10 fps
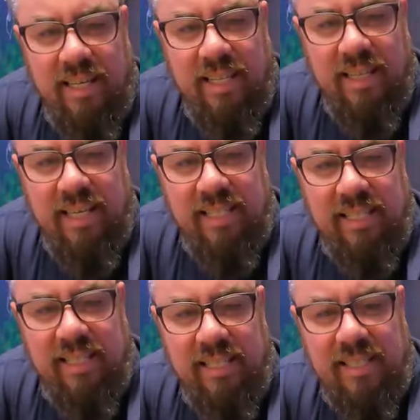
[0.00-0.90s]

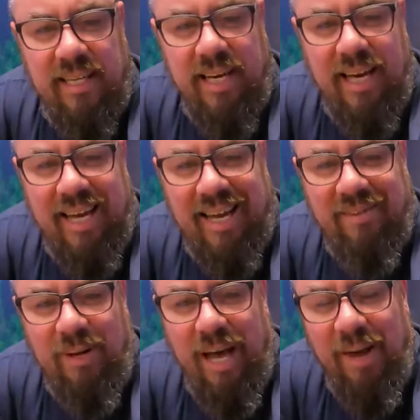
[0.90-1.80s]
this. I
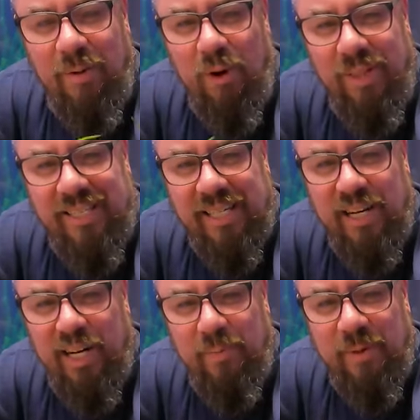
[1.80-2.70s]
got this to
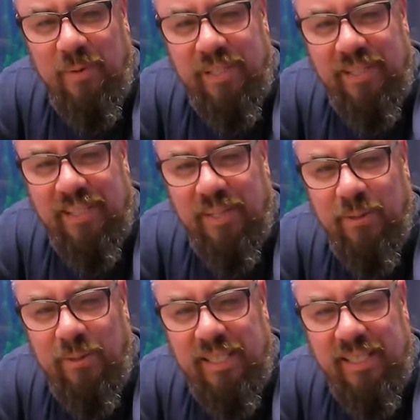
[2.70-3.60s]
carpet once in an
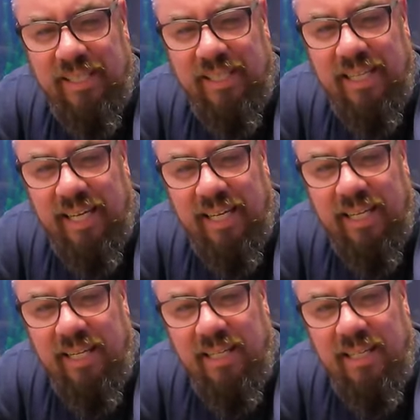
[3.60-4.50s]
old discus tank,
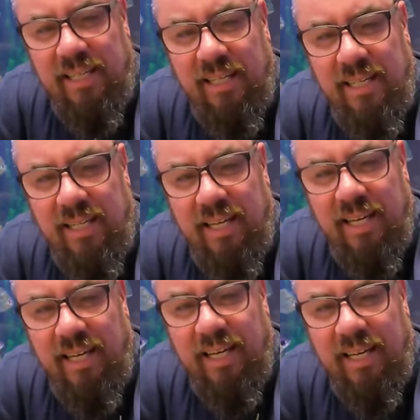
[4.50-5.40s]

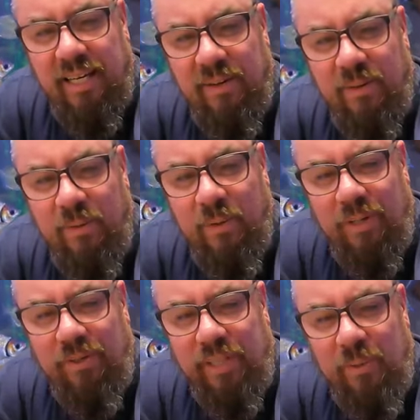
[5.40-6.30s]
and it worked
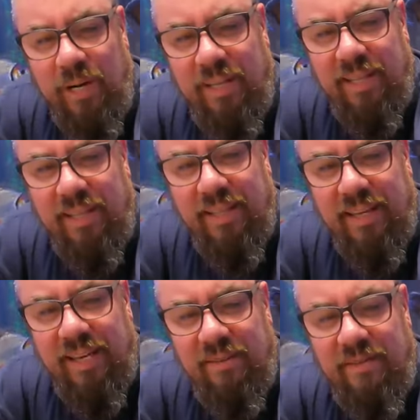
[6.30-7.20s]
really well. I
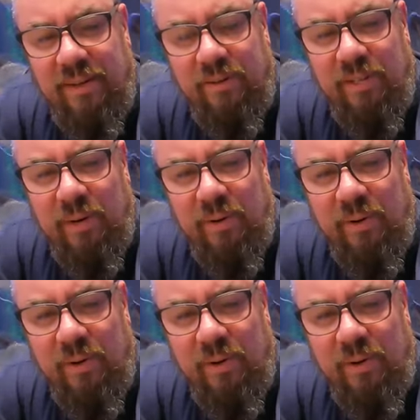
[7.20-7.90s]
think it fills out